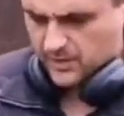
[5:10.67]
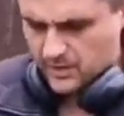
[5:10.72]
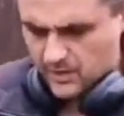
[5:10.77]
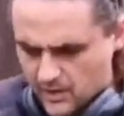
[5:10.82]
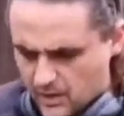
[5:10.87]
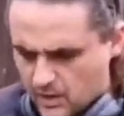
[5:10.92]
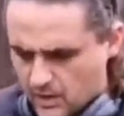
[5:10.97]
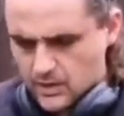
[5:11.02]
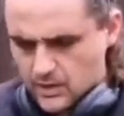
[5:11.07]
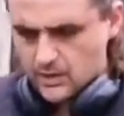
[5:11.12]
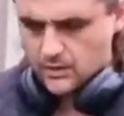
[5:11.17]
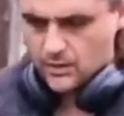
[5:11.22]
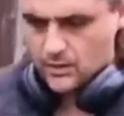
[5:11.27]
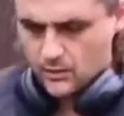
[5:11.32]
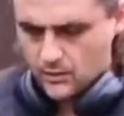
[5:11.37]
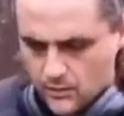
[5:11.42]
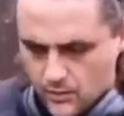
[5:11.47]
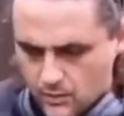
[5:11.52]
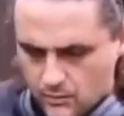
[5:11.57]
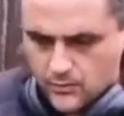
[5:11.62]
happened.
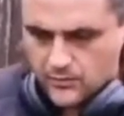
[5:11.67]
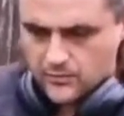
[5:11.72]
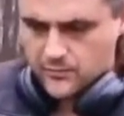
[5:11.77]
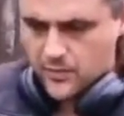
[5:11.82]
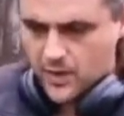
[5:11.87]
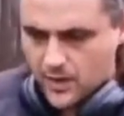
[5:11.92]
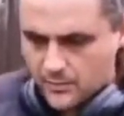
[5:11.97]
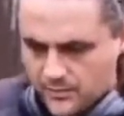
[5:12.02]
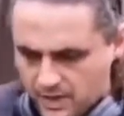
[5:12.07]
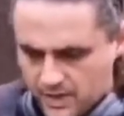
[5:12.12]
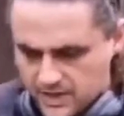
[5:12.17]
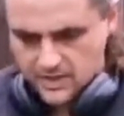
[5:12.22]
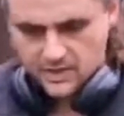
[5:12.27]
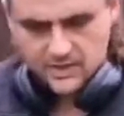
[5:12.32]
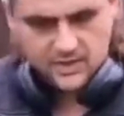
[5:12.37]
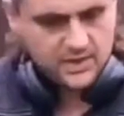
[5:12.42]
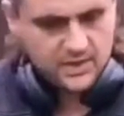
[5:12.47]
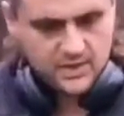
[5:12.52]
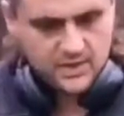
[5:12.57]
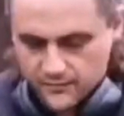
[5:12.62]
Not not with my
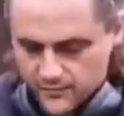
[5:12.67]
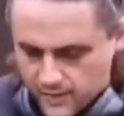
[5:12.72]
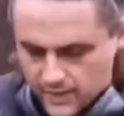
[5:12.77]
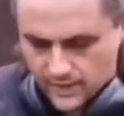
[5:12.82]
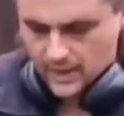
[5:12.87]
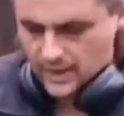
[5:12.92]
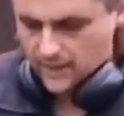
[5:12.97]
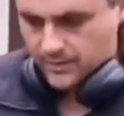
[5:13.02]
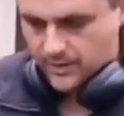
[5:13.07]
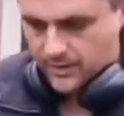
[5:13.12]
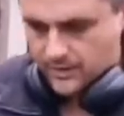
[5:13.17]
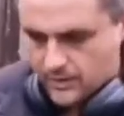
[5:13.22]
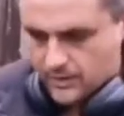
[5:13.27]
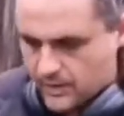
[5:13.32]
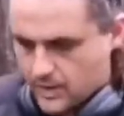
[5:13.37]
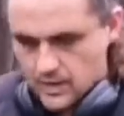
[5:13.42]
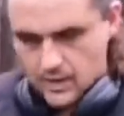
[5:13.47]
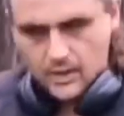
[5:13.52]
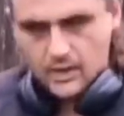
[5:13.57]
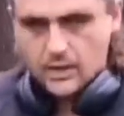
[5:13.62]
presence. Nothing
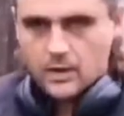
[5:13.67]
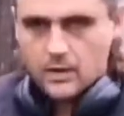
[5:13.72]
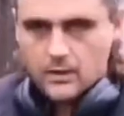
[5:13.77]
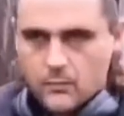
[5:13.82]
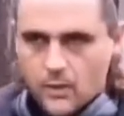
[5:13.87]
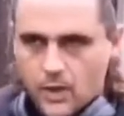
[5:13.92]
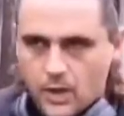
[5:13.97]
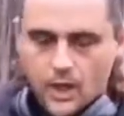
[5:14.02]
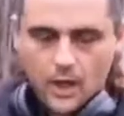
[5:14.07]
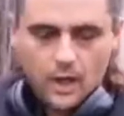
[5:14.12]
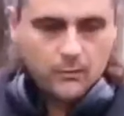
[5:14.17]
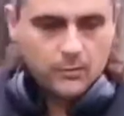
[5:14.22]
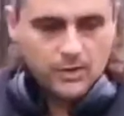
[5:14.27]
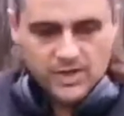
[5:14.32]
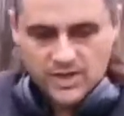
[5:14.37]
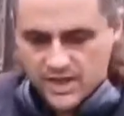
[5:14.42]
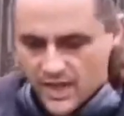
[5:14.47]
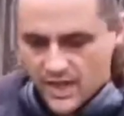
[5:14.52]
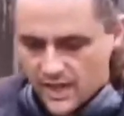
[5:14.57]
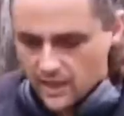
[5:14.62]
happened while
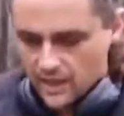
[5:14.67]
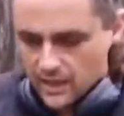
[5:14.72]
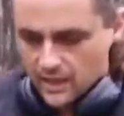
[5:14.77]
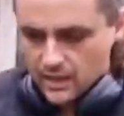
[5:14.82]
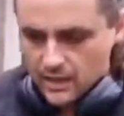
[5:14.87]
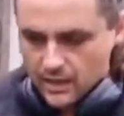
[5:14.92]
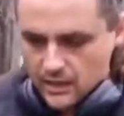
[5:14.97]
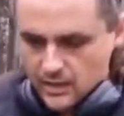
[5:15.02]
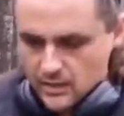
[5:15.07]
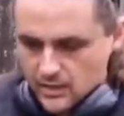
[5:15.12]
I was there.